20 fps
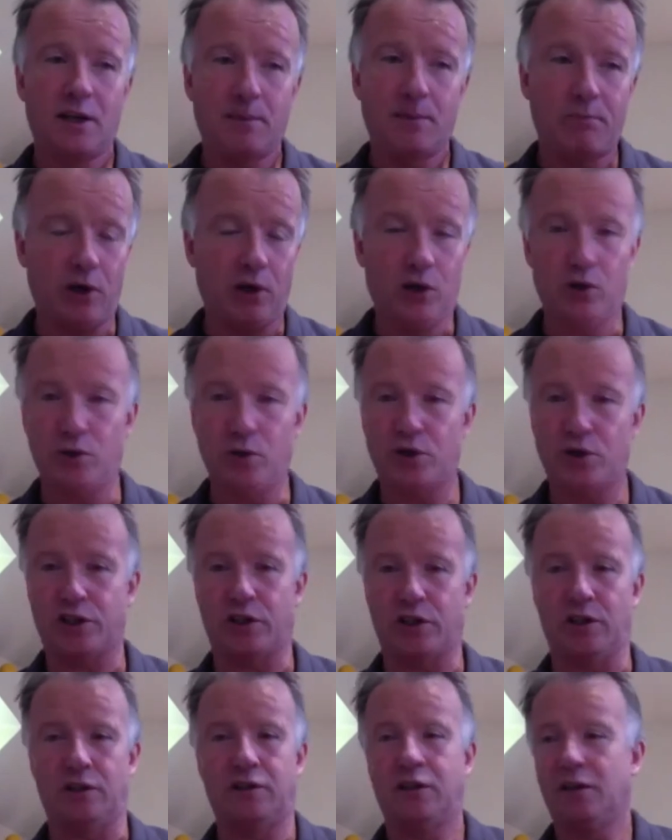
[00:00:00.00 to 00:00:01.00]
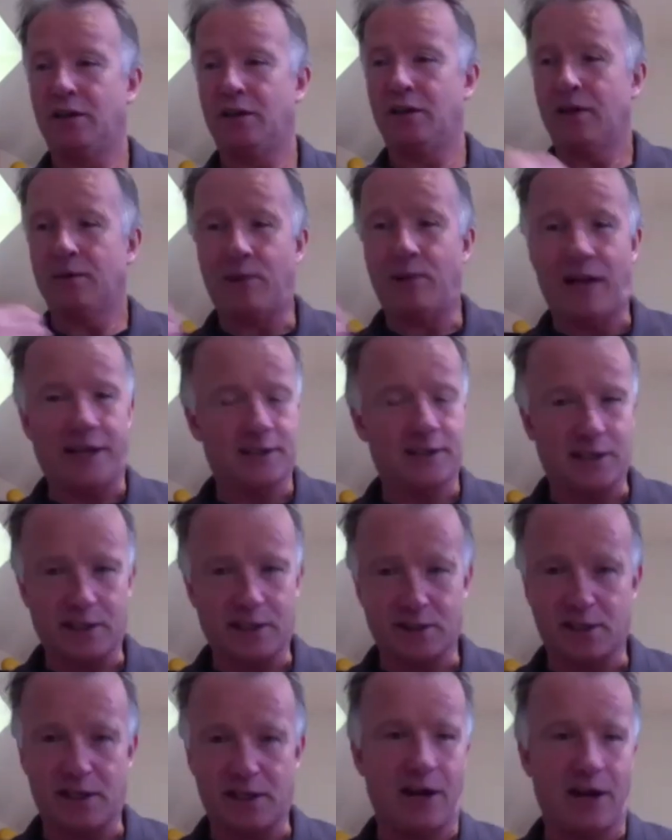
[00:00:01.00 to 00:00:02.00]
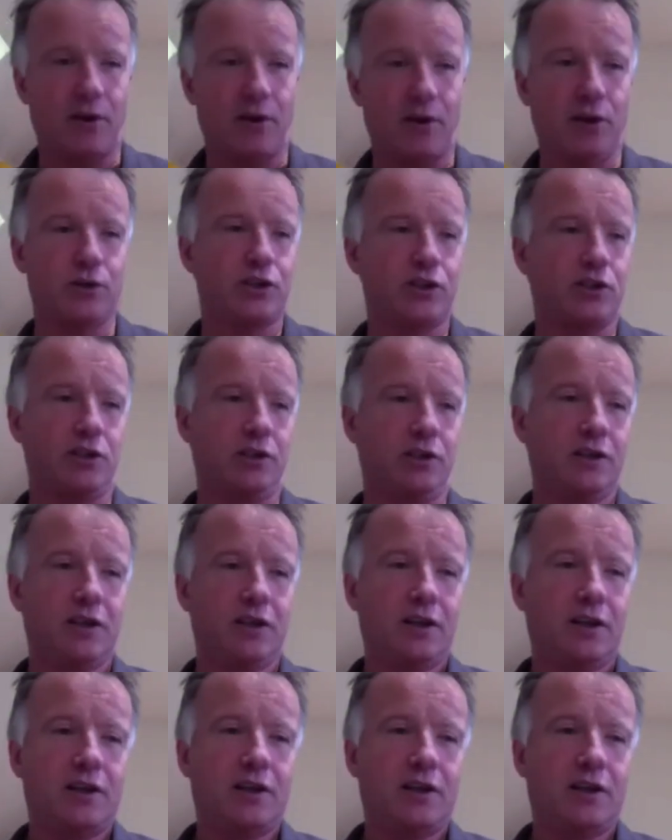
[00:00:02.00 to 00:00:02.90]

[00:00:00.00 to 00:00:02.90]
pollution, plastics in our ocean.